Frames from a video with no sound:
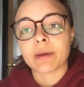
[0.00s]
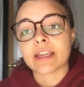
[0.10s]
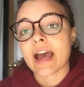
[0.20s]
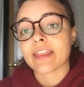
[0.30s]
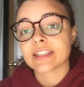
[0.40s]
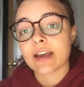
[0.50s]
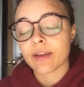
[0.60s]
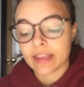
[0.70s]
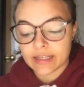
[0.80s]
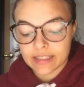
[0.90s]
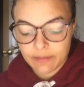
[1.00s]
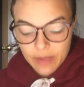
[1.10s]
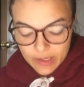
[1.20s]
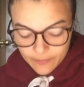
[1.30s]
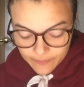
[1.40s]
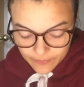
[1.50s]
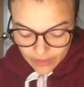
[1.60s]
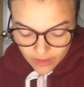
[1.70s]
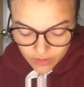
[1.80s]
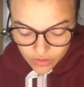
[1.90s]
But yeah, that's how I like to get paid.
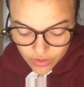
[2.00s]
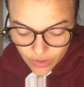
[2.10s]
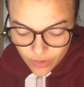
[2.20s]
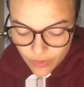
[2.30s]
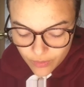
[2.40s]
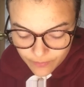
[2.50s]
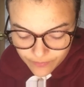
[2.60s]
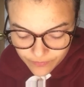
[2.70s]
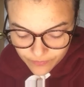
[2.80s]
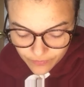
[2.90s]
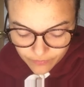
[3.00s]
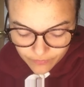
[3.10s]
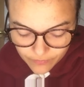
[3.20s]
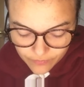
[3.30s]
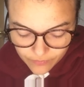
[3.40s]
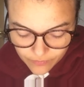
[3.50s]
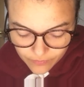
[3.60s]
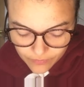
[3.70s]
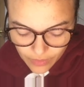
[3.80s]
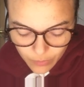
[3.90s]
So
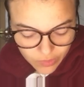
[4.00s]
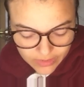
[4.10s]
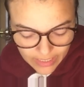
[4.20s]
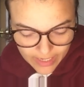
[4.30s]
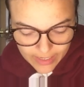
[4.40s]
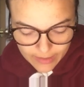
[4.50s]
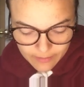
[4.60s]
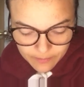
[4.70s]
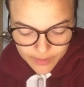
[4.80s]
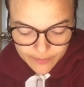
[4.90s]
we'll sign up.